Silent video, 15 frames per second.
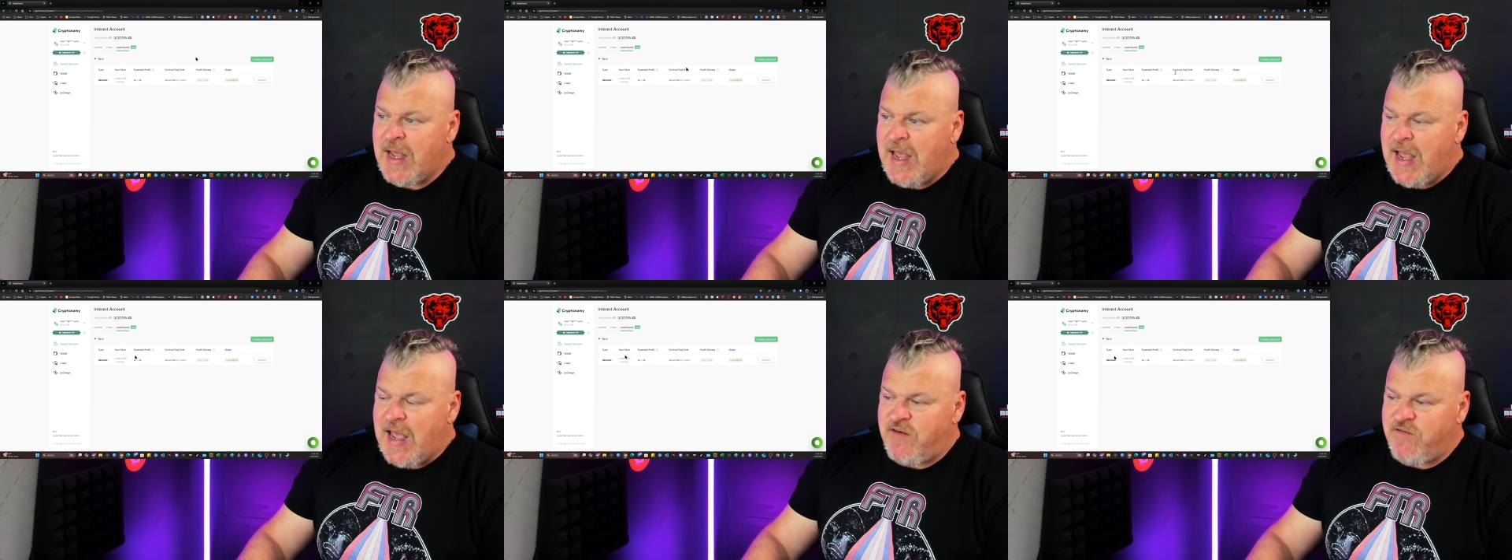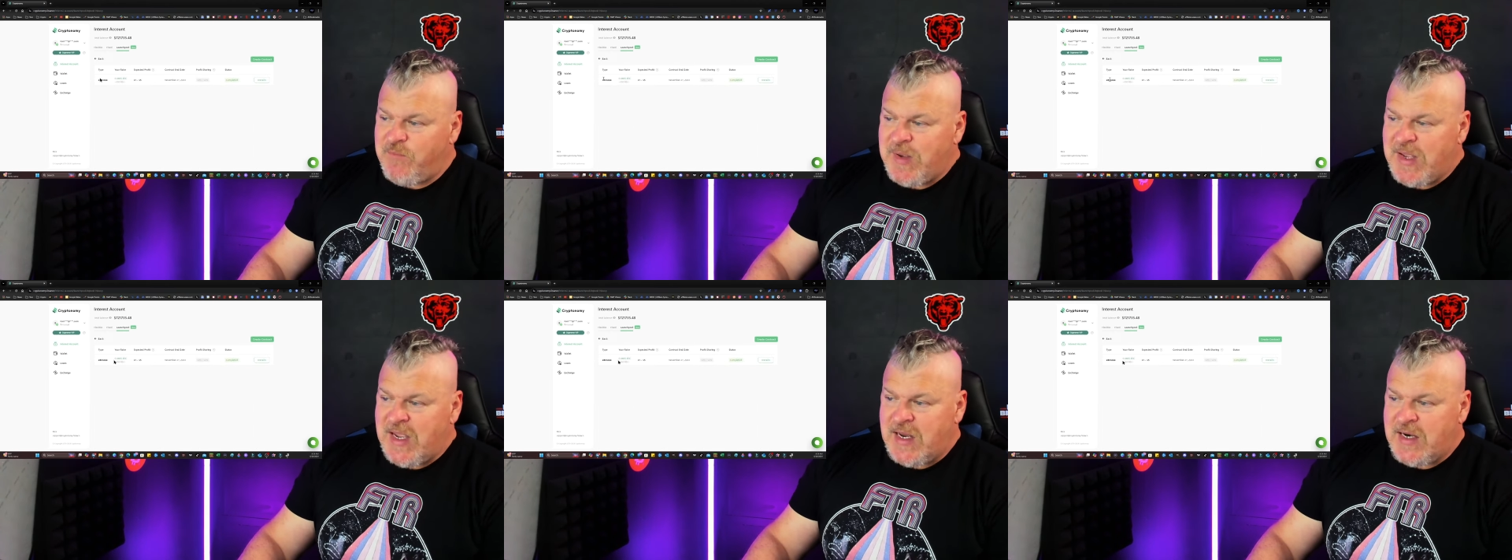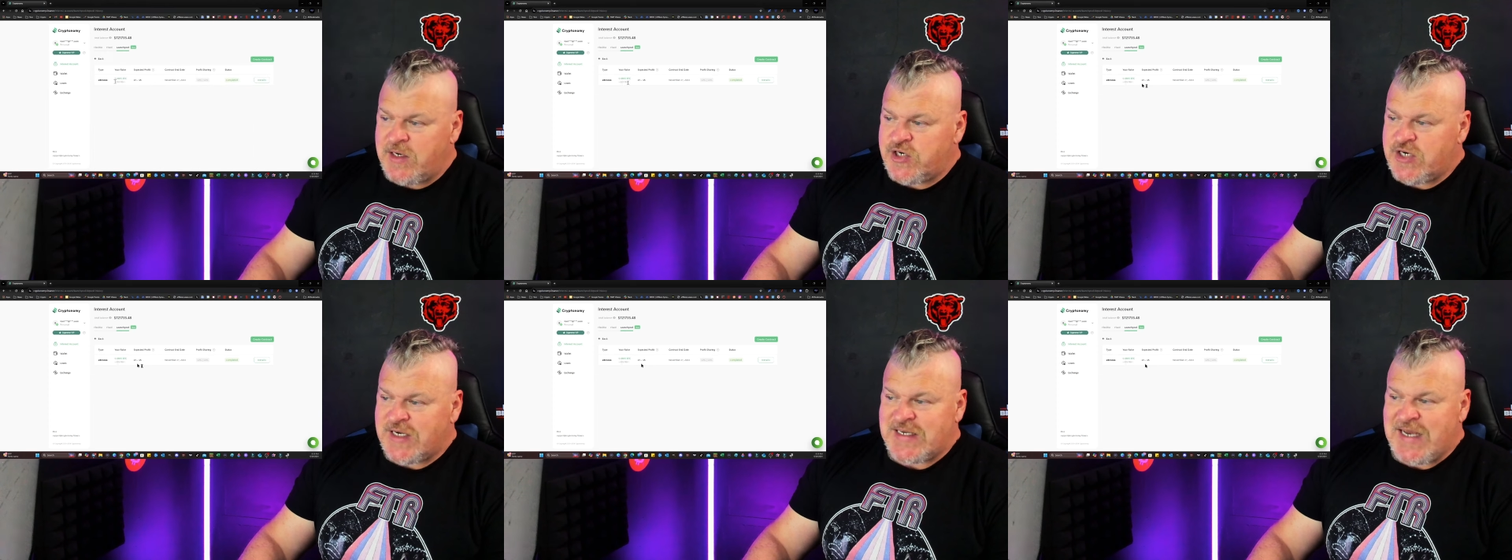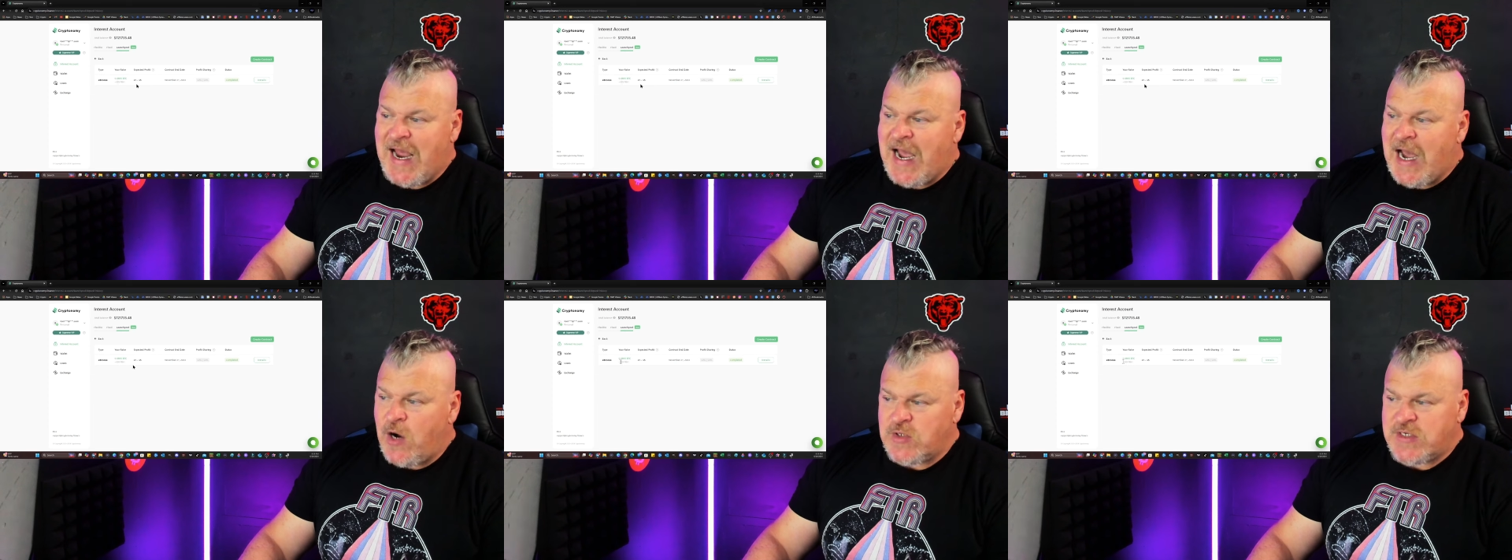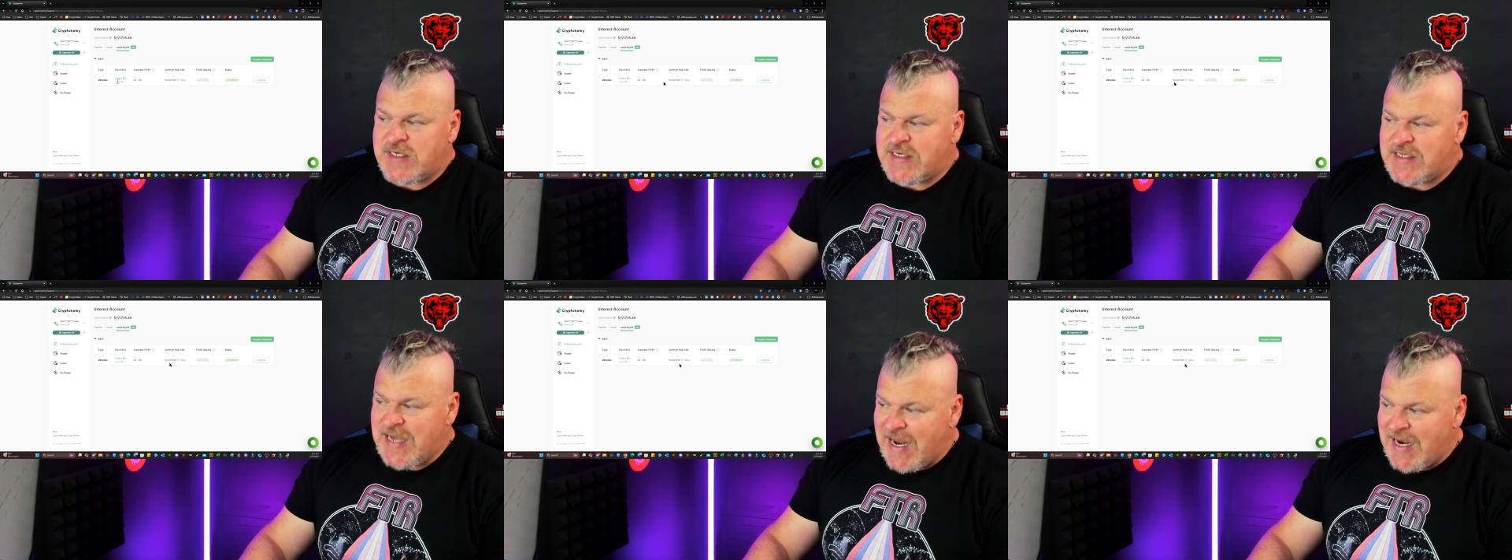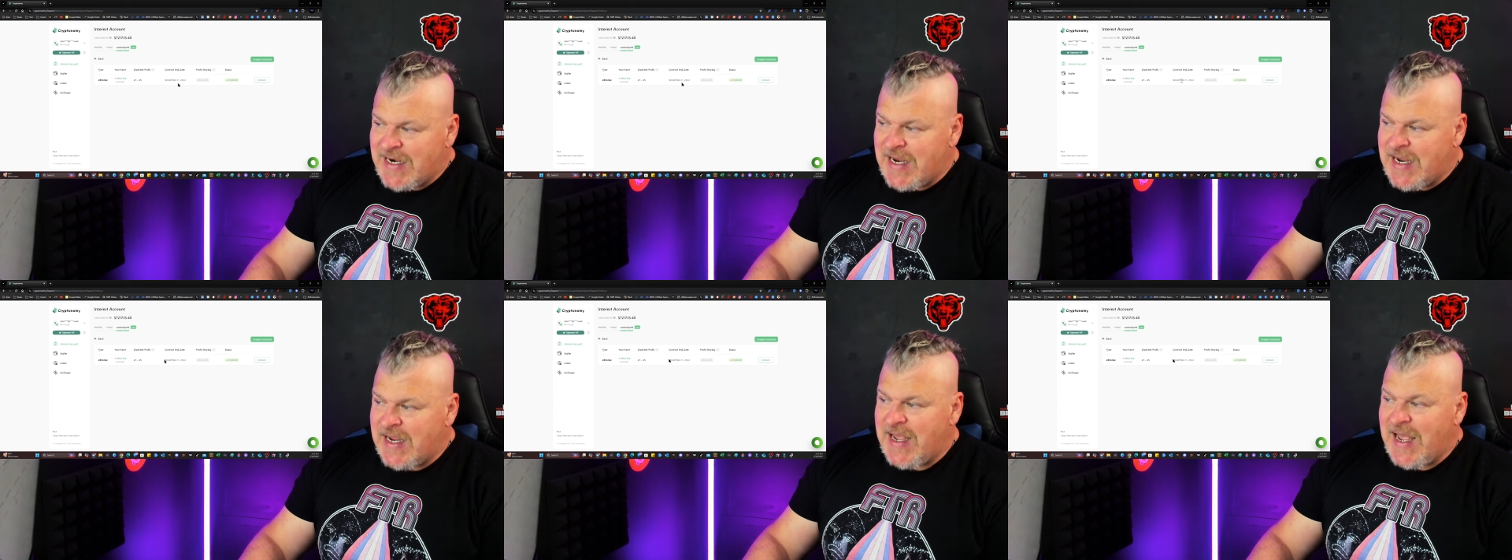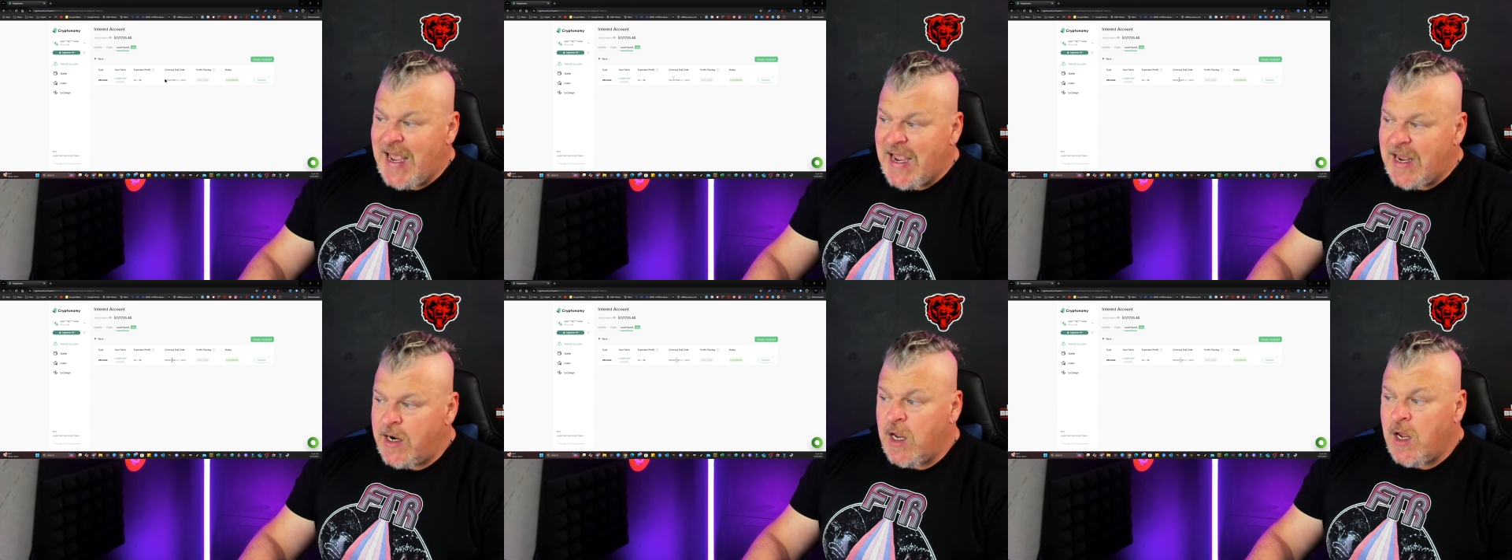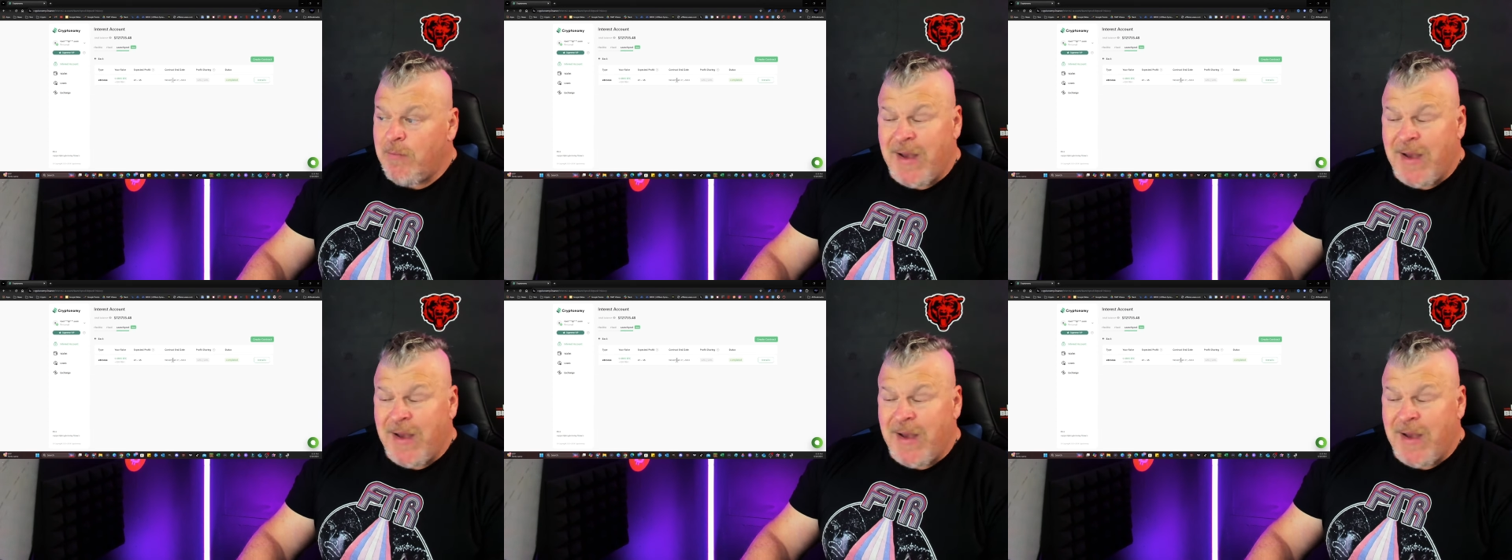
have been just outstanding and